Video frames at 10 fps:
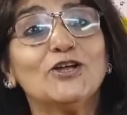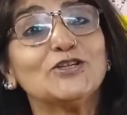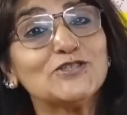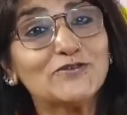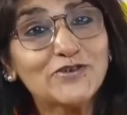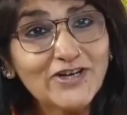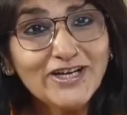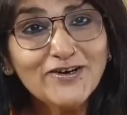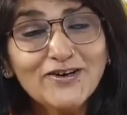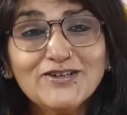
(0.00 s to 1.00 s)
lots of
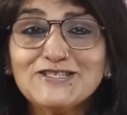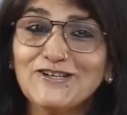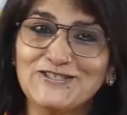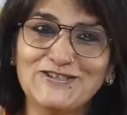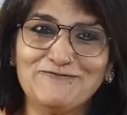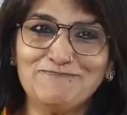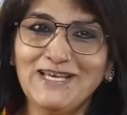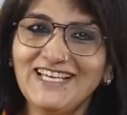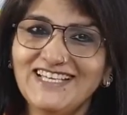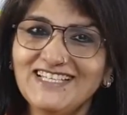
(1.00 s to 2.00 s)
crayons, lots of
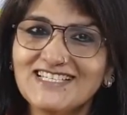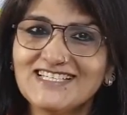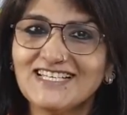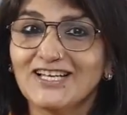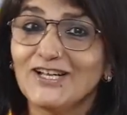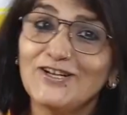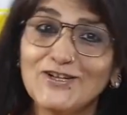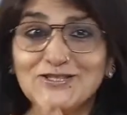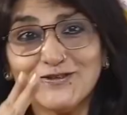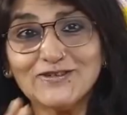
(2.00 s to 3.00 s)
paints,
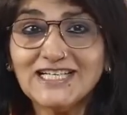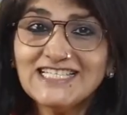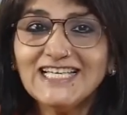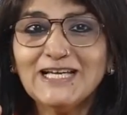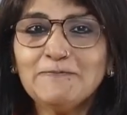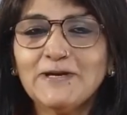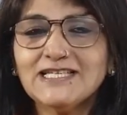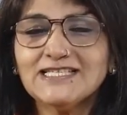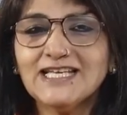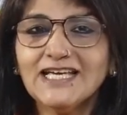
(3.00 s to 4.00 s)
lots of cutting and
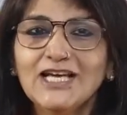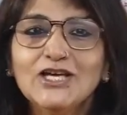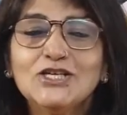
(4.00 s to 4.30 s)
pasting.